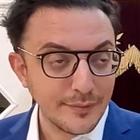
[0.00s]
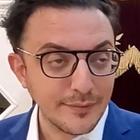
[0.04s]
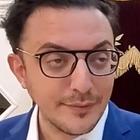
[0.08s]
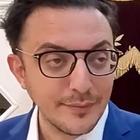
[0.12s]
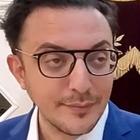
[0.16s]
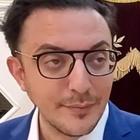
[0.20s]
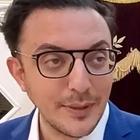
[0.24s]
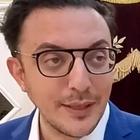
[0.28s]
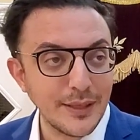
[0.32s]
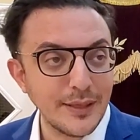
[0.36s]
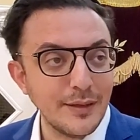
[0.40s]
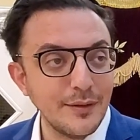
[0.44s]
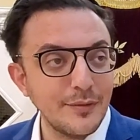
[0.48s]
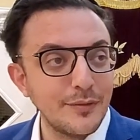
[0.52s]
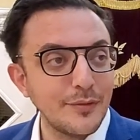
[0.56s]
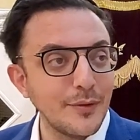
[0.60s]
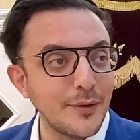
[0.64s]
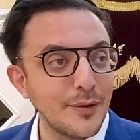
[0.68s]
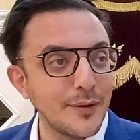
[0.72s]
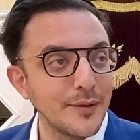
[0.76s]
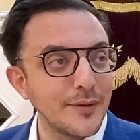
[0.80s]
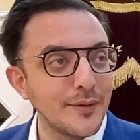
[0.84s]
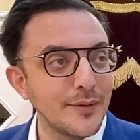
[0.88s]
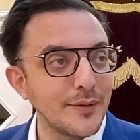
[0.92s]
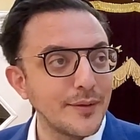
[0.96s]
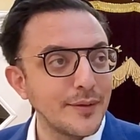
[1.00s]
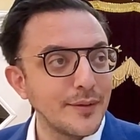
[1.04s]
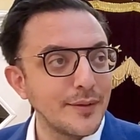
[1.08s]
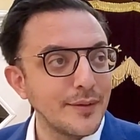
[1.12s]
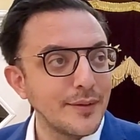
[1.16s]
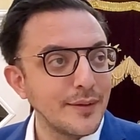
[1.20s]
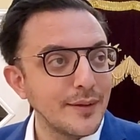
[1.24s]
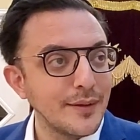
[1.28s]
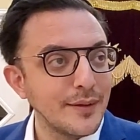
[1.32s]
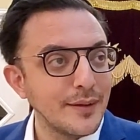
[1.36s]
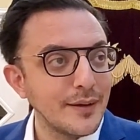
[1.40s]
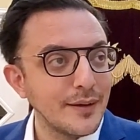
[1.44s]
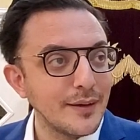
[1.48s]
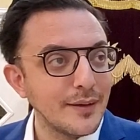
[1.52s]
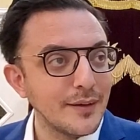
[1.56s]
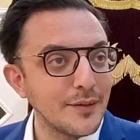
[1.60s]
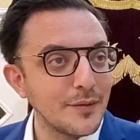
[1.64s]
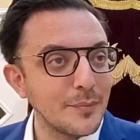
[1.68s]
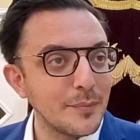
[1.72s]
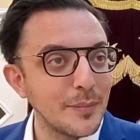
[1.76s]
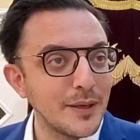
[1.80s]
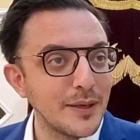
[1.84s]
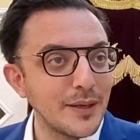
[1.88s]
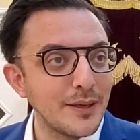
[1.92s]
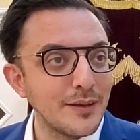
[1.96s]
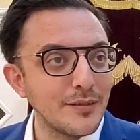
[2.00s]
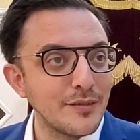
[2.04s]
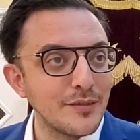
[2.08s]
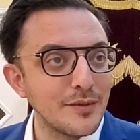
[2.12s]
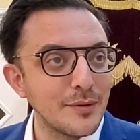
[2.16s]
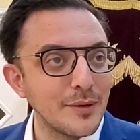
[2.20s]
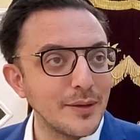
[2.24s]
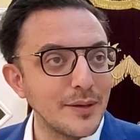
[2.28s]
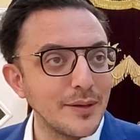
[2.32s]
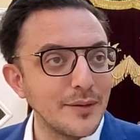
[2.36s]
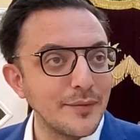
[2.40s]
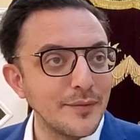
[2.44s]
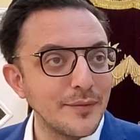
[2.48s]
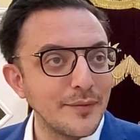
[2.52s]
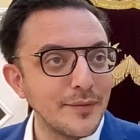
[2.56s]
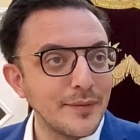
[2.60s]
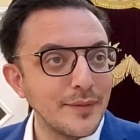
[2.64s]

by default, on the speaking trail,